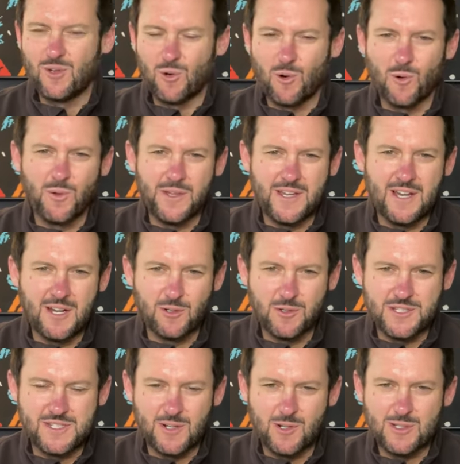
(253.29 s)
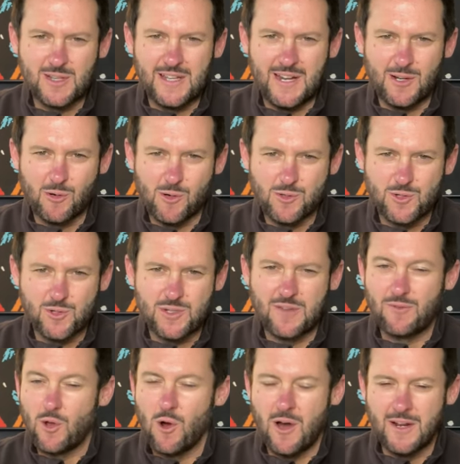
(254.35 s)
The early 100 series Land Cruisers
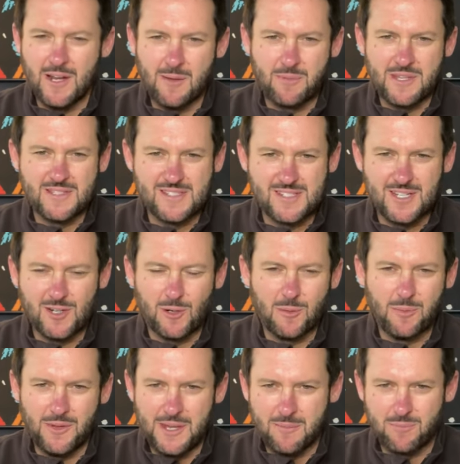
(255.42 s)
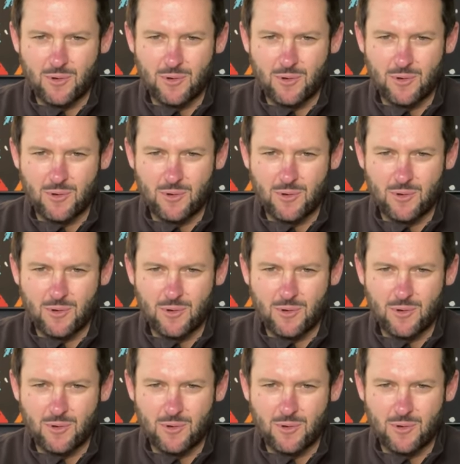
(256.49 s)
have gone up considerably in